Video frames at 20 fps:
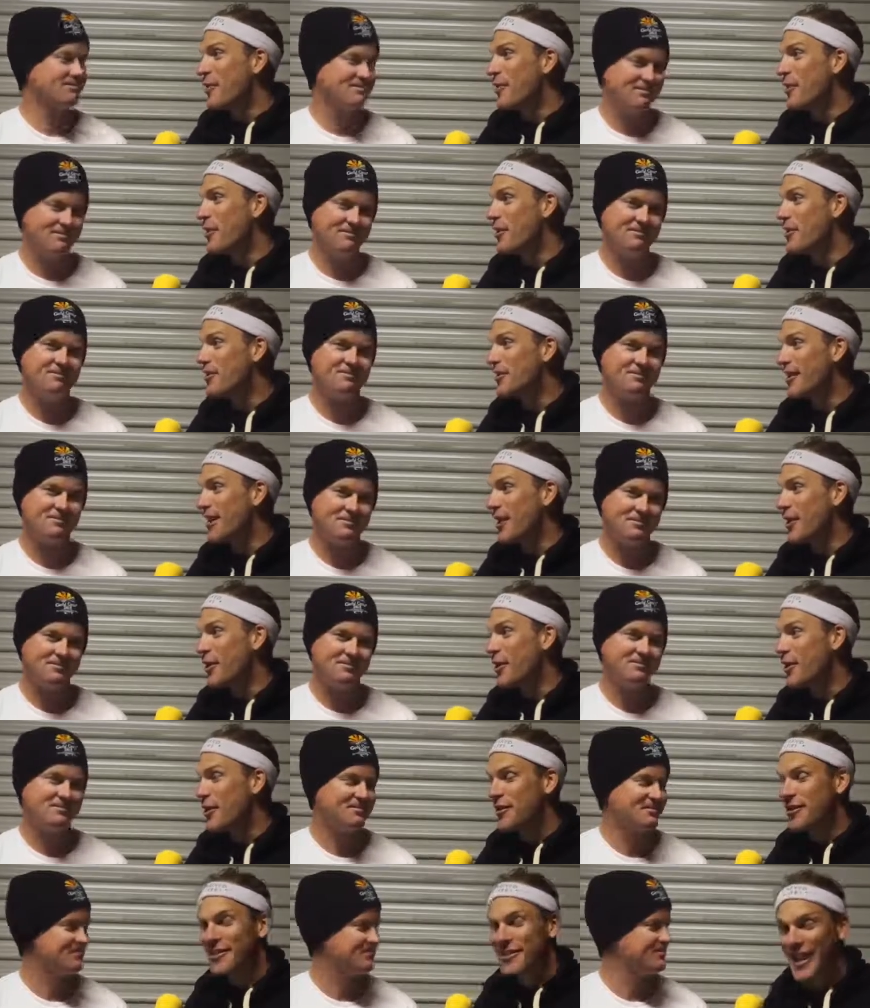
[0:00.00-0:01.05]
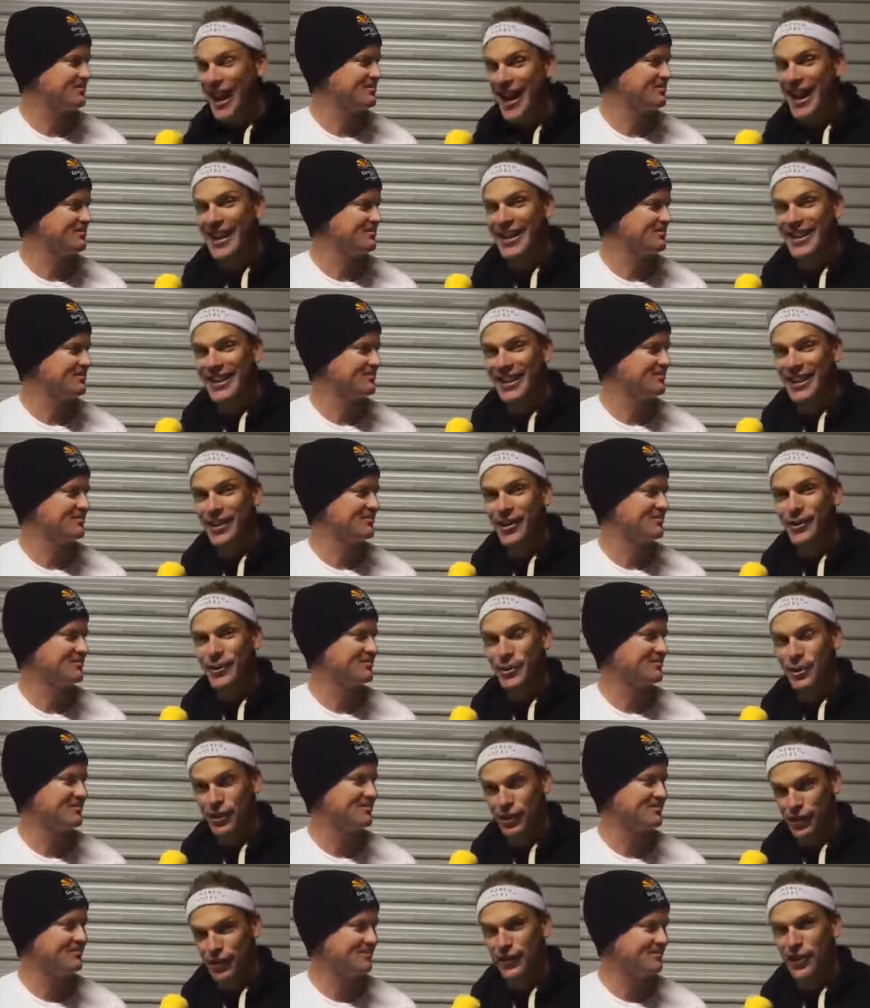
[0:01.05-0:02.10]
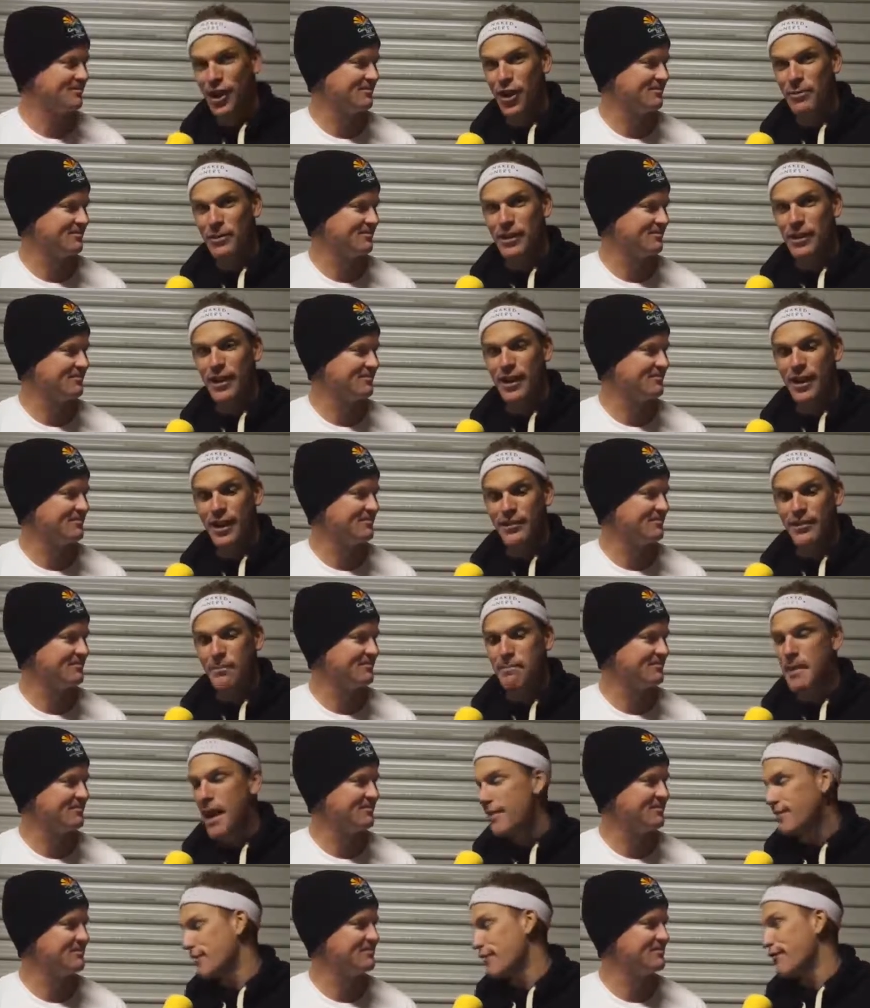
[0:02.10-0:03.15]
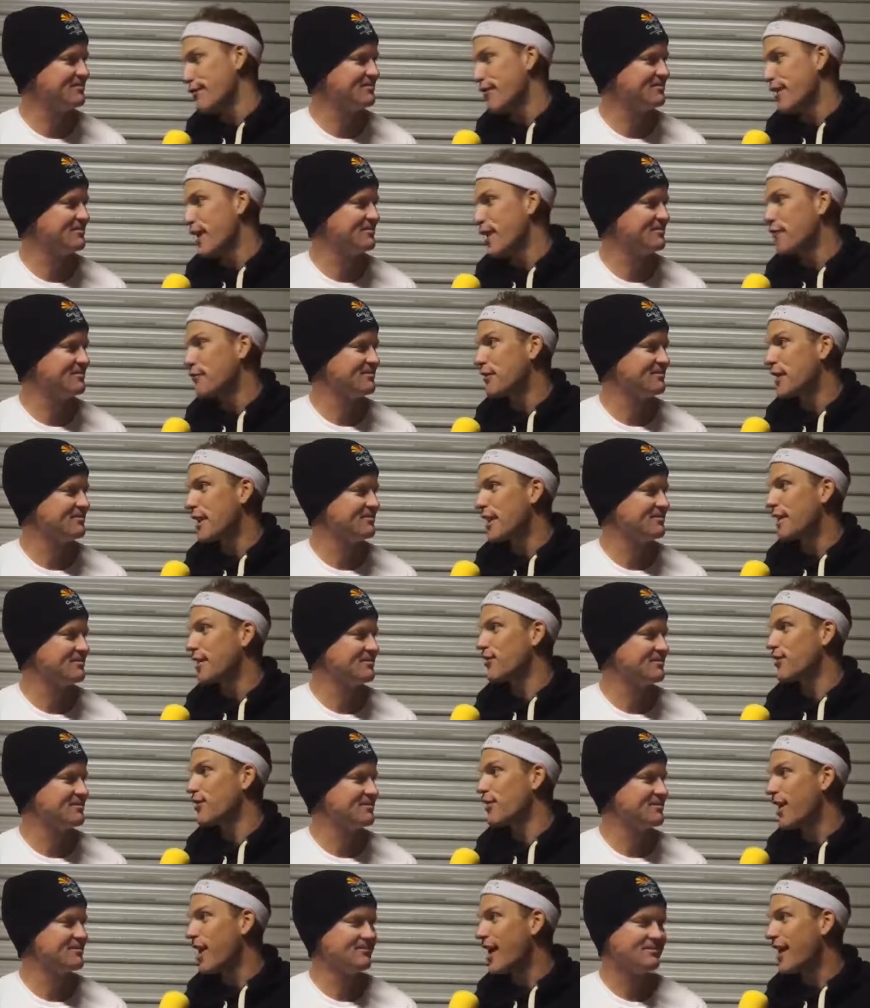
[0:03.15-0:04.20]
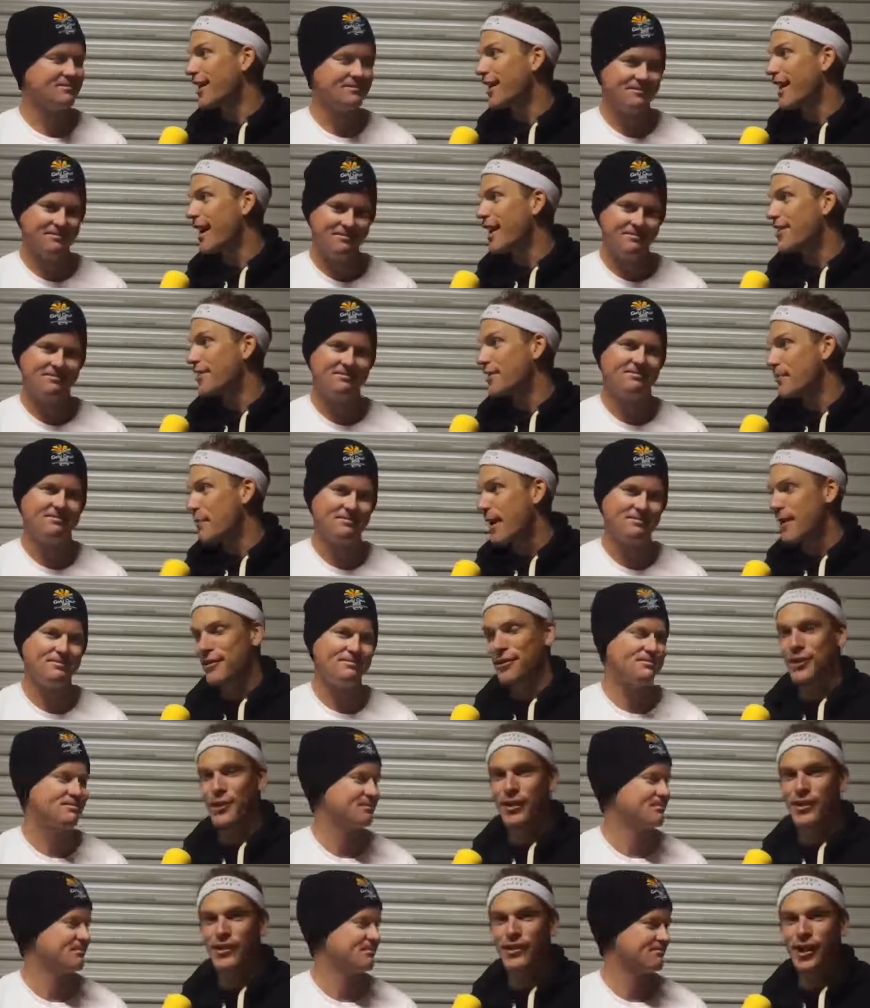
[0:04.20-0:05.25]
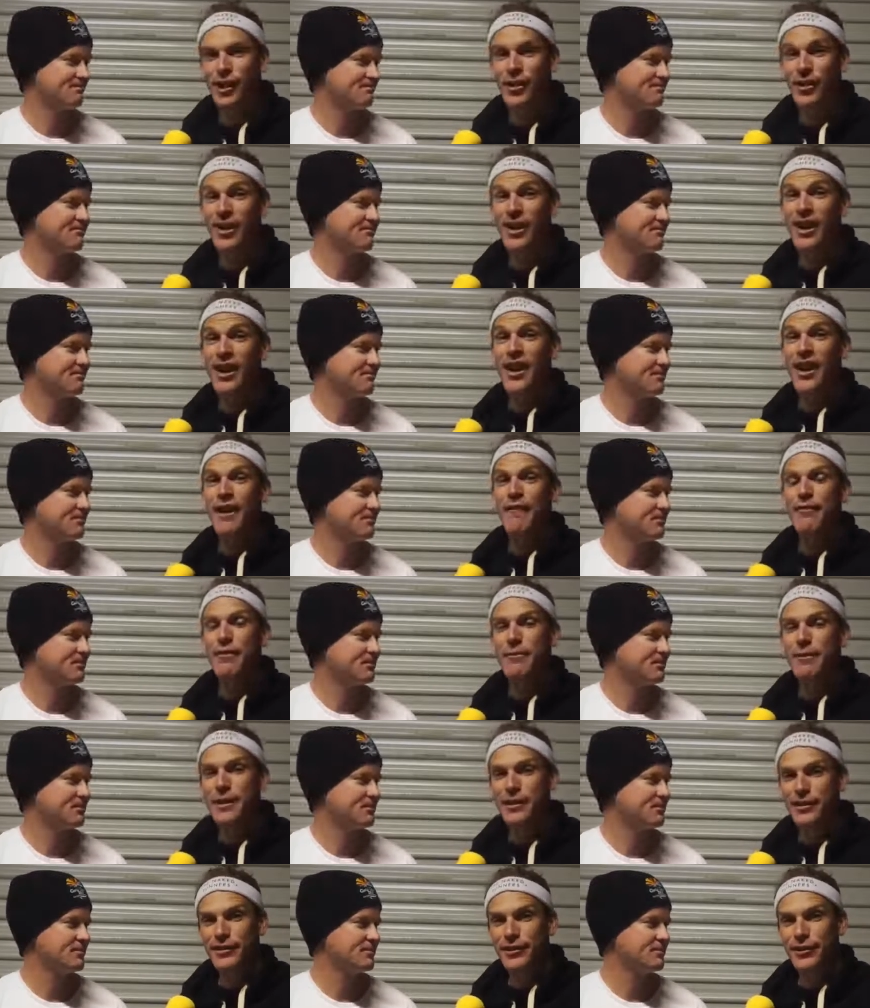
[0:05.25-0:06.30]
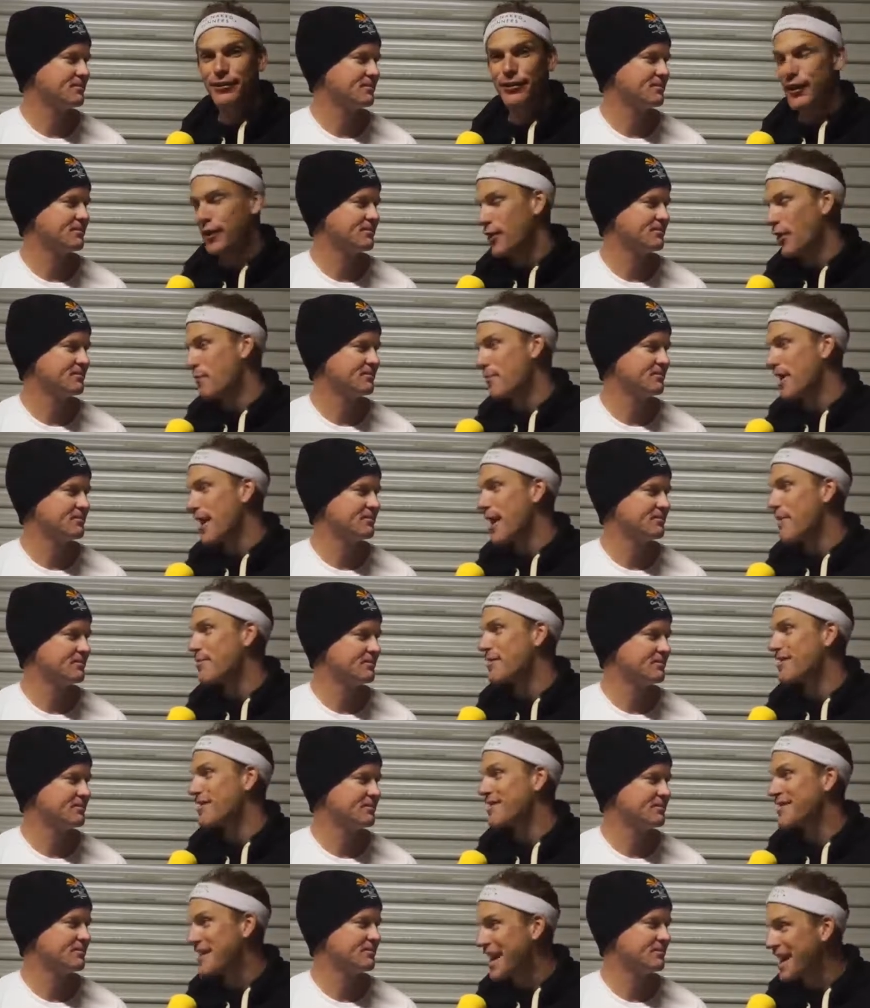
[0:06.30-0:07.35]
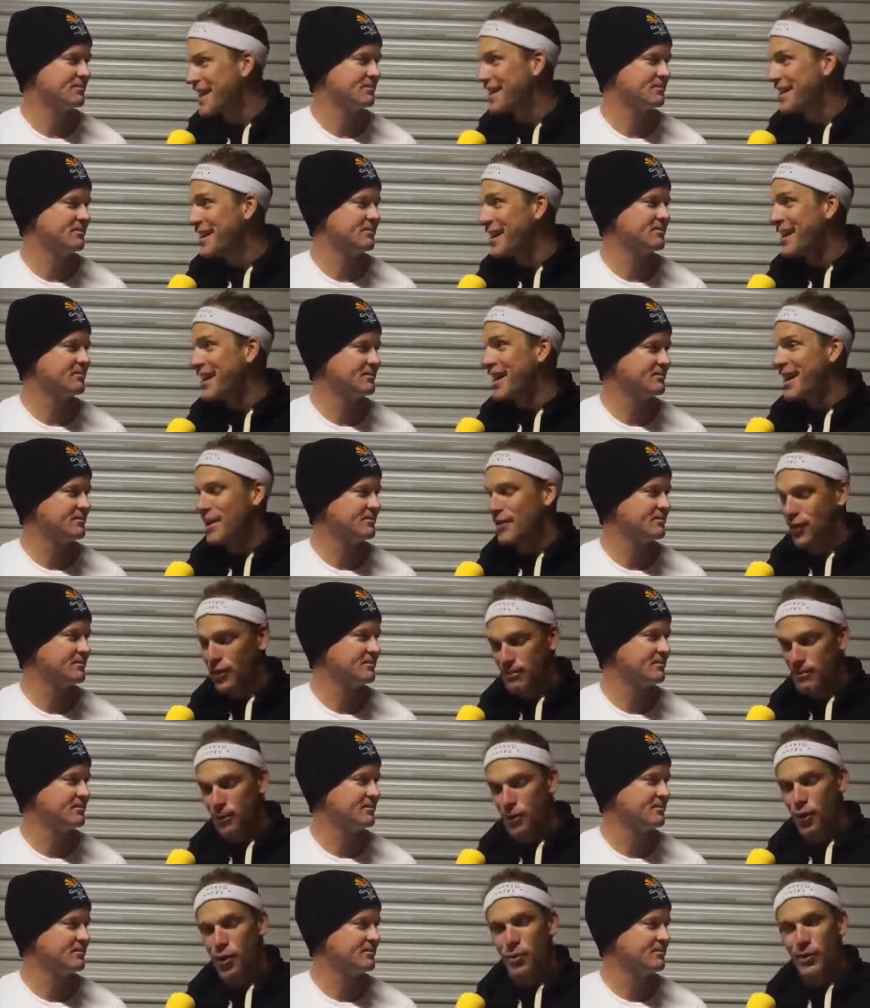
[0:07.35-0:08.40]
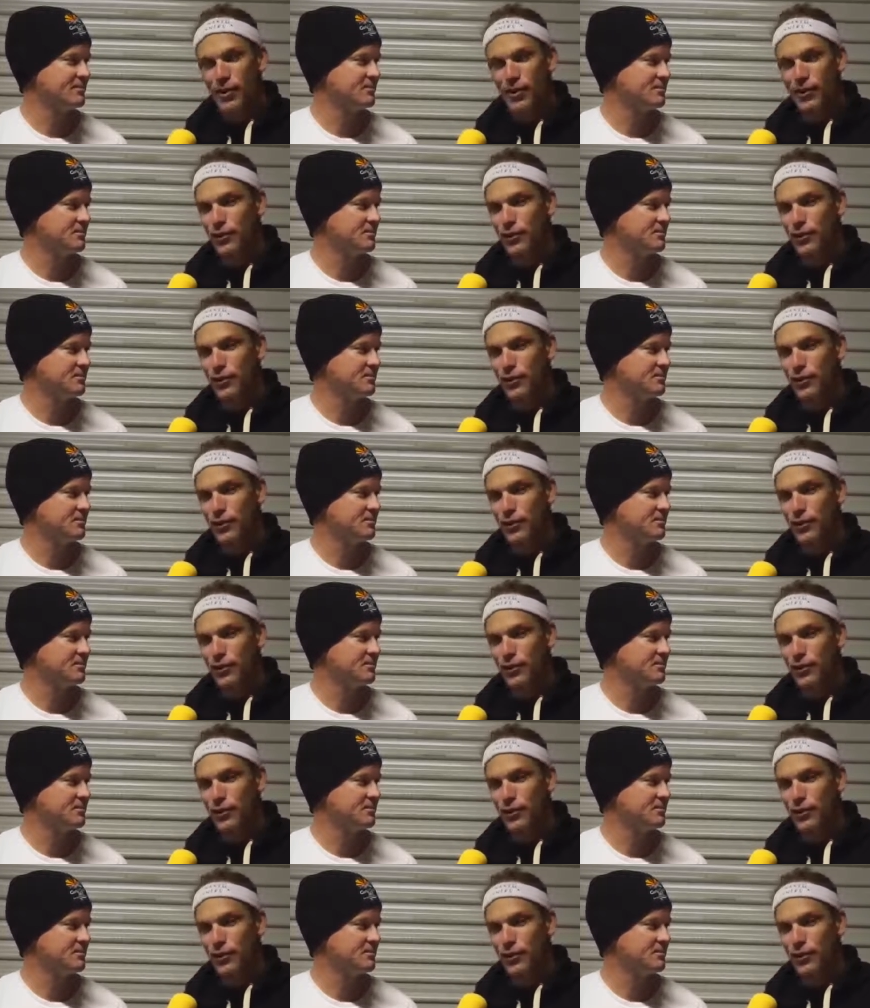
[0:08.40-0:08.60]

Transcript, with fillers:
Speaker 1: was that her son, uh, she told me, is a massive fan of getting a shark as the mascot. So if the Minister for the Com Games' son is on board with